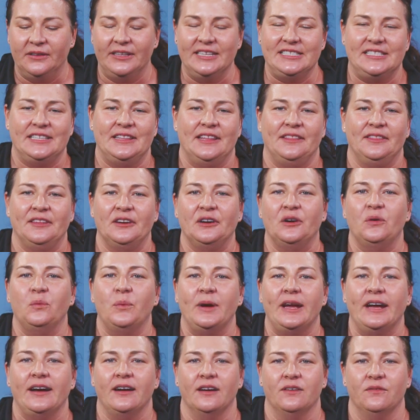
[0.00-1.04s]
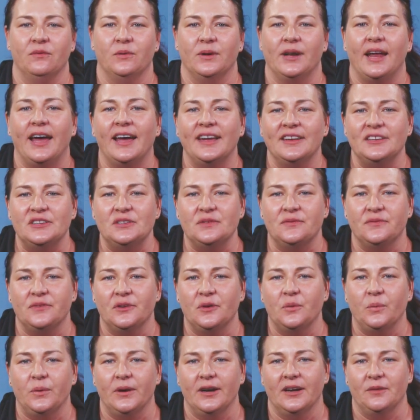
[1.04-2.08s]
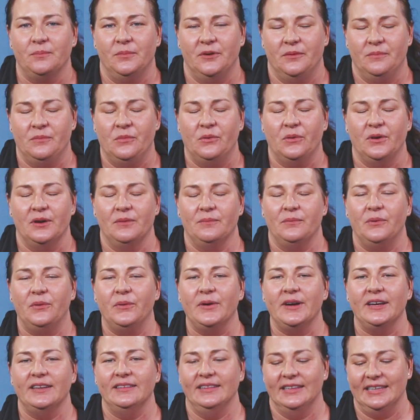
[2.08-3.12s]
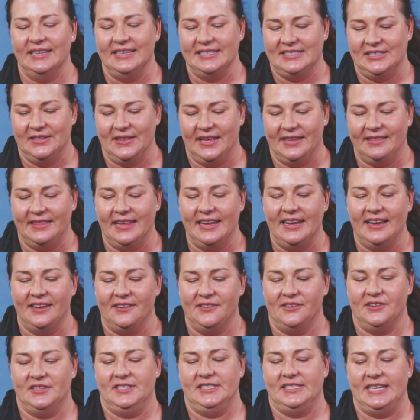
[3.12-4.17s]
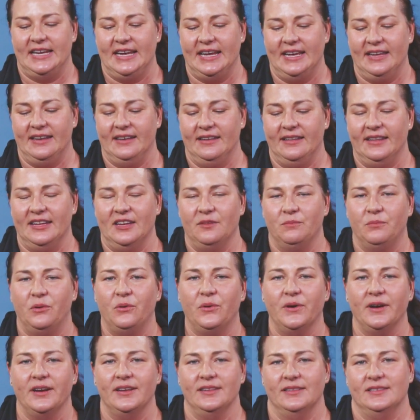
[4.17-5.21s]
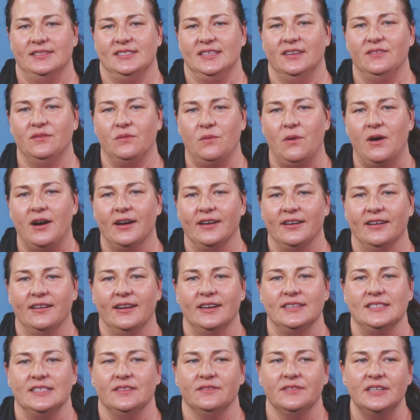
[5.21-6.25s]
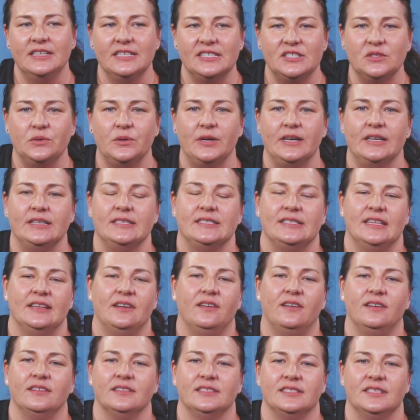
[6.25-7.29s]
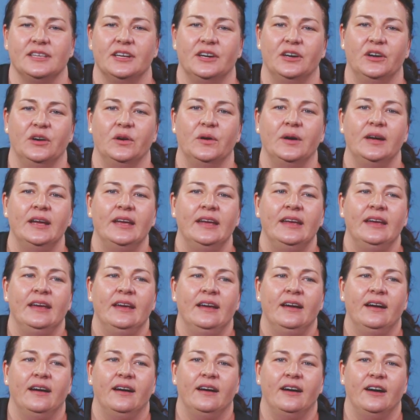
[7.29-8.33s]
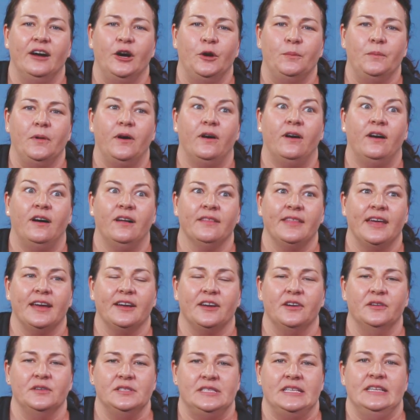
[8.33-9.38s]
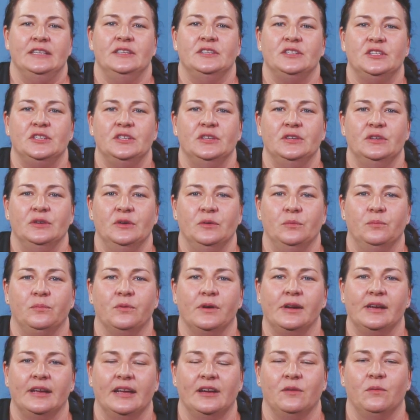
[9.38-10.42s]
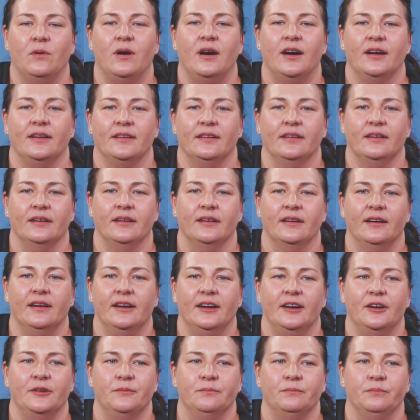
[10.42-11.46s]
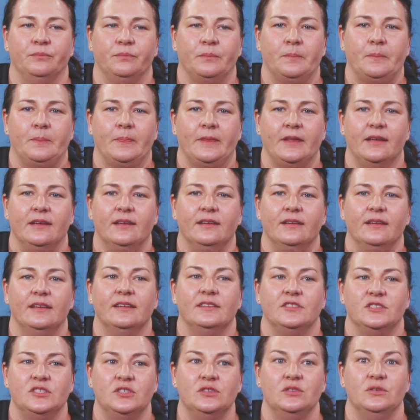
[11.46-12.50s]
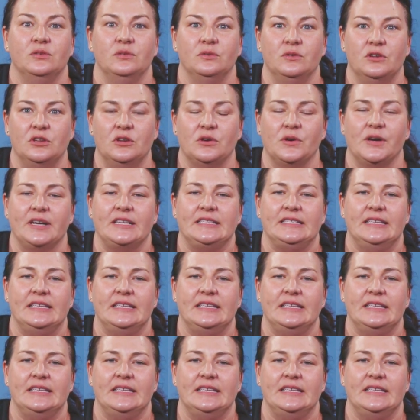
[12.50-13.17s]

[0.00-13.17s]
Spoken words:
only so that they're aware of what I do for work, but more importantly, so that they understand the importance of water as a resource and also all that goes into bringing water to New York